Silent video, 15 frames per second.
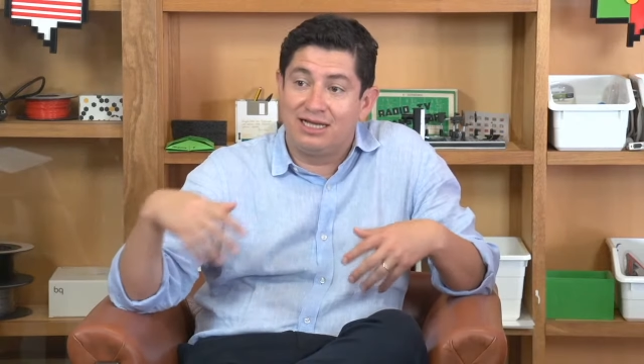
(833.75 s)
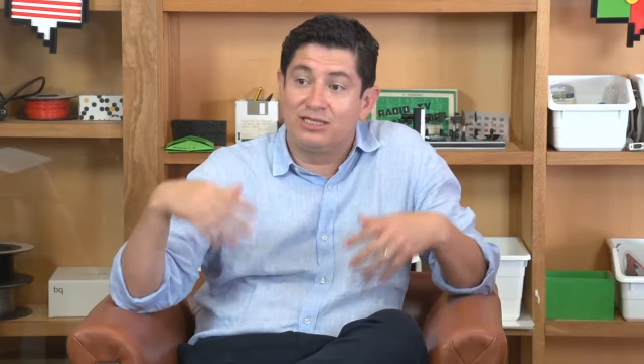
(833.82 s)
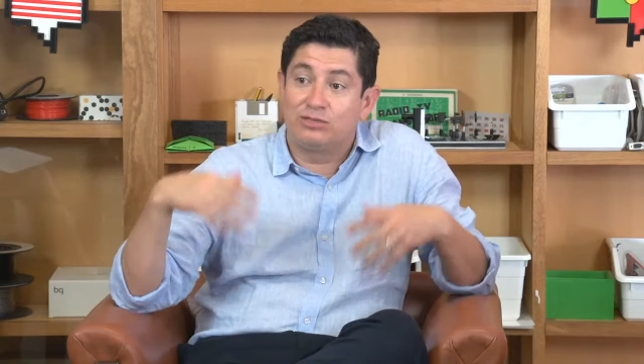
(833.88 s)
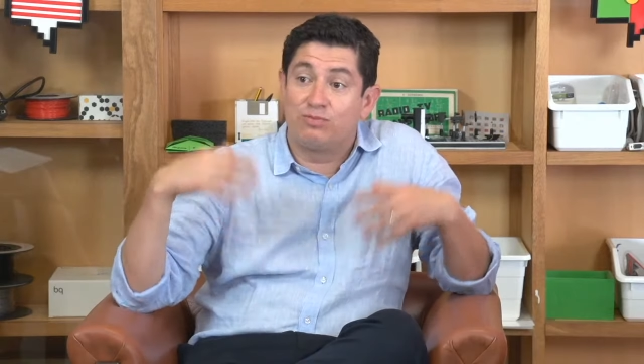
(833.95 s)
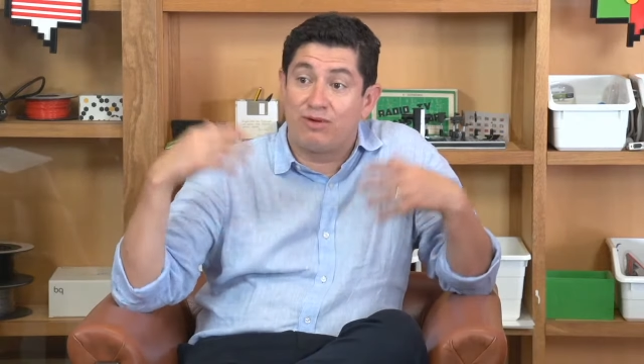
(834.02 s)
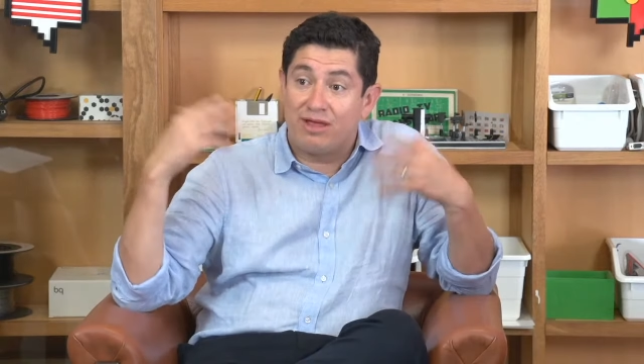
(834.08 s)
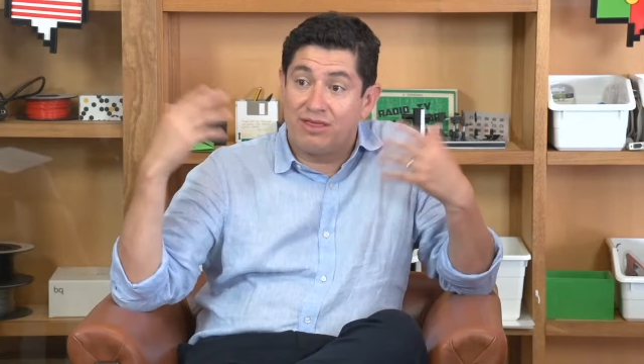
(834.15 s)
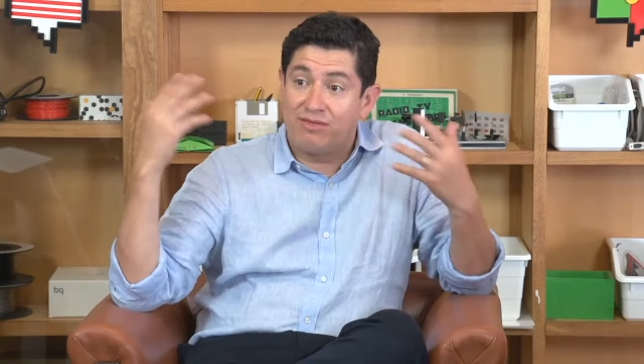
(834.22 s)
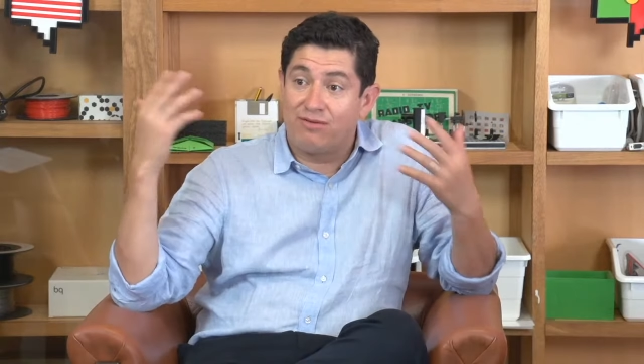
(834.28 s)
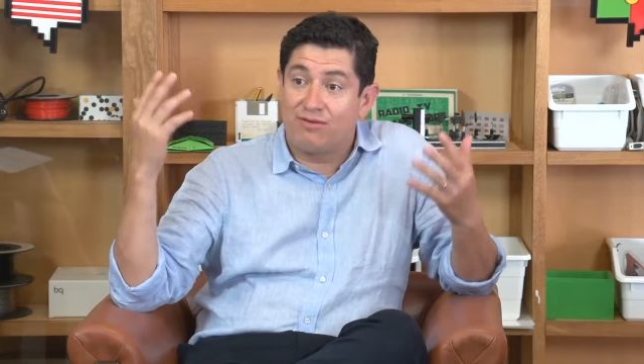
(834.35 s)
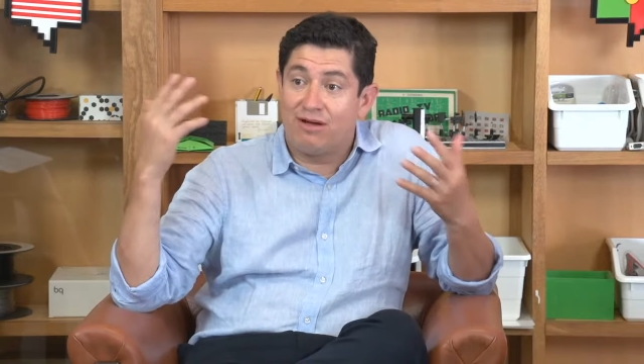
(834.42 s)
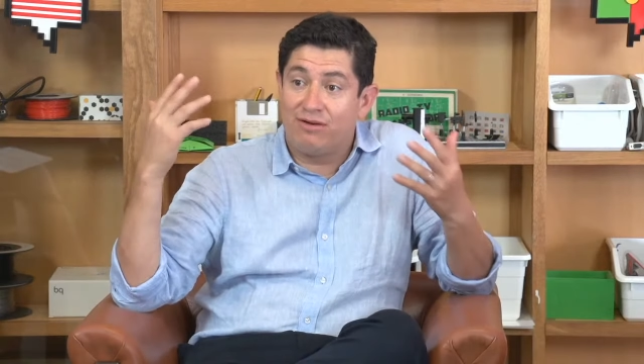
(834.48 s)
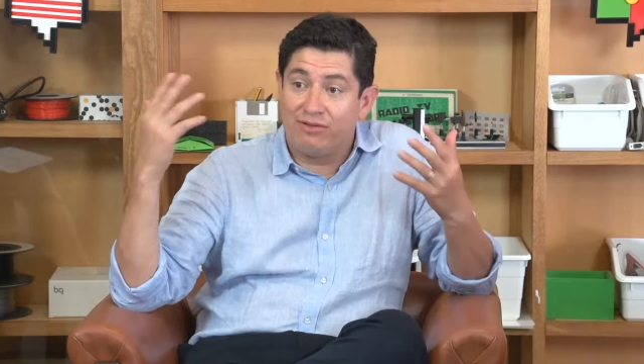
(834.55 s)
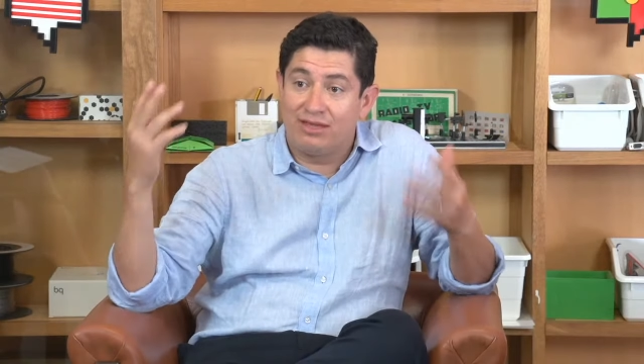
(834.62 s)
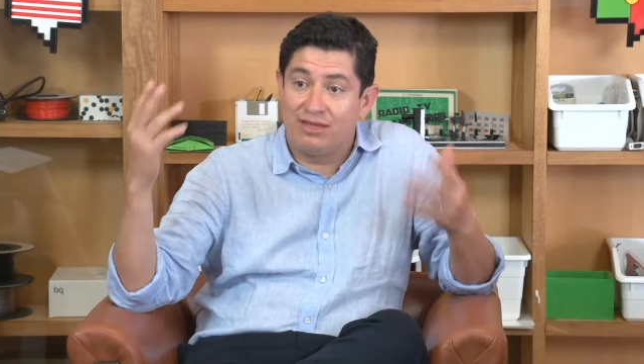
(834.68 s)
spread
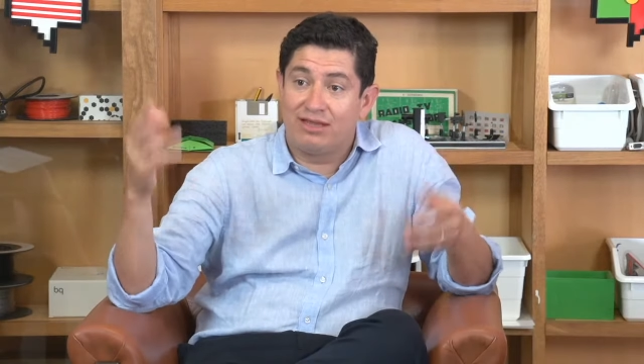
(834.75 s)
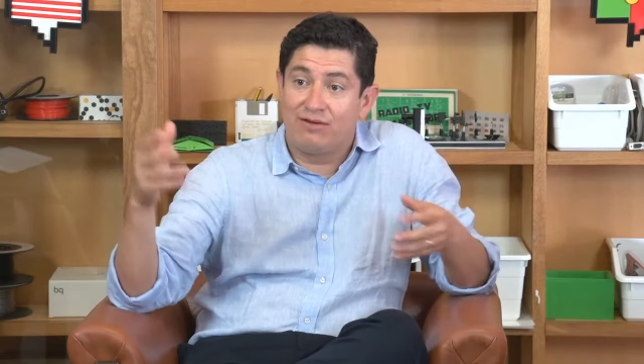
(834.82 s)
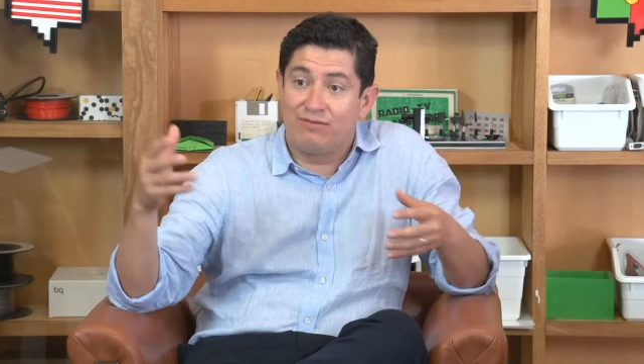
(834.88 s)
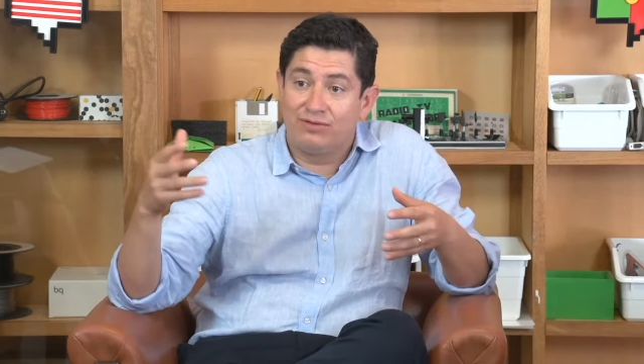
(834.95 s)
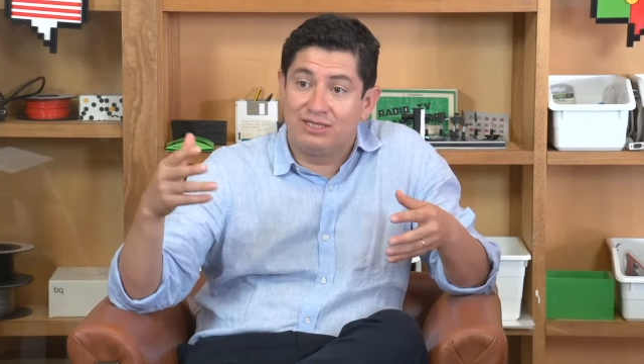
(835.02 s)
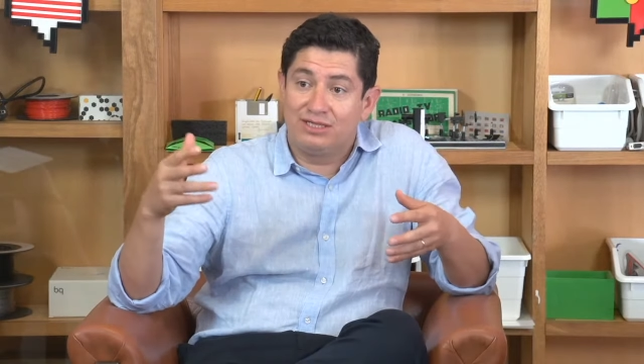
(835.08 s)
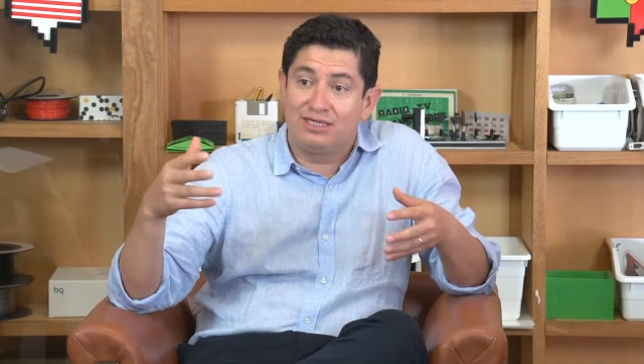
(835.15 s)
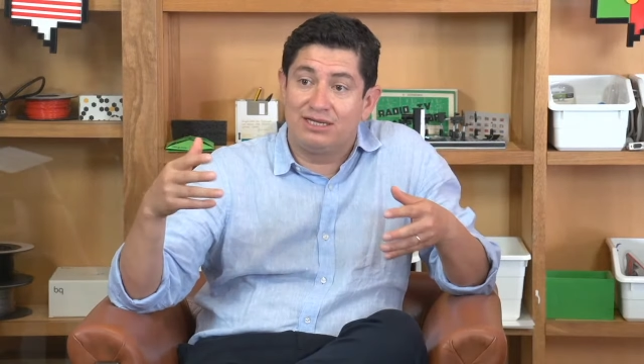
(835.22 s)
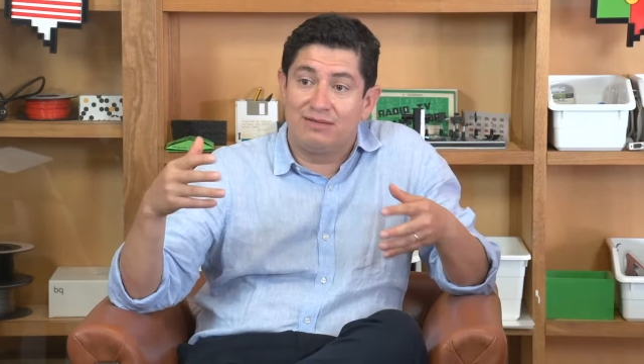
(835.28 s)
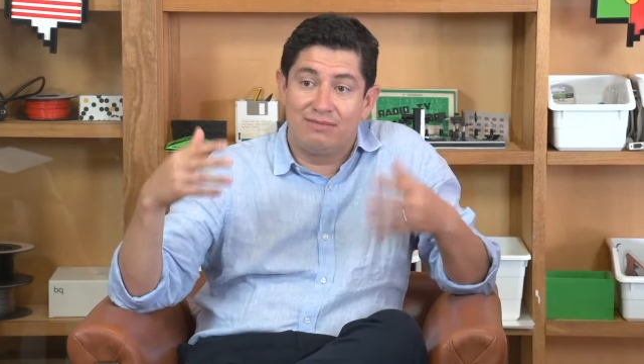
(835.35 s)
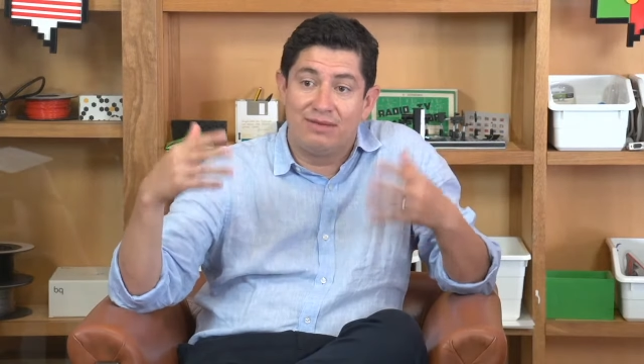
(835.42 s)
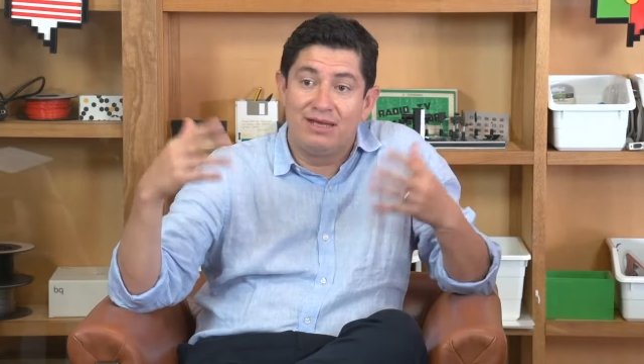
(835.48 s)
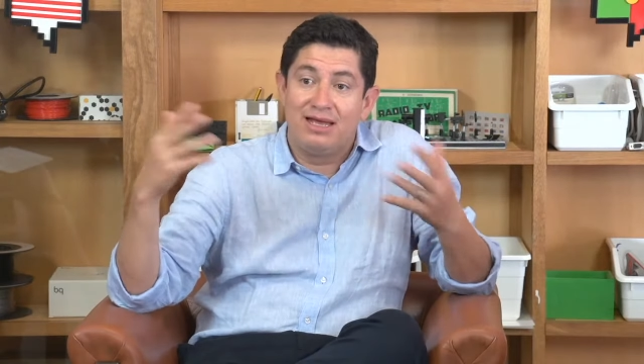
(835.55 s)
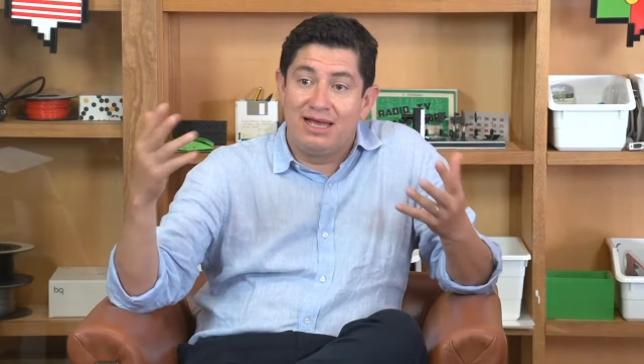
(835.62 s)
throughout the nervous system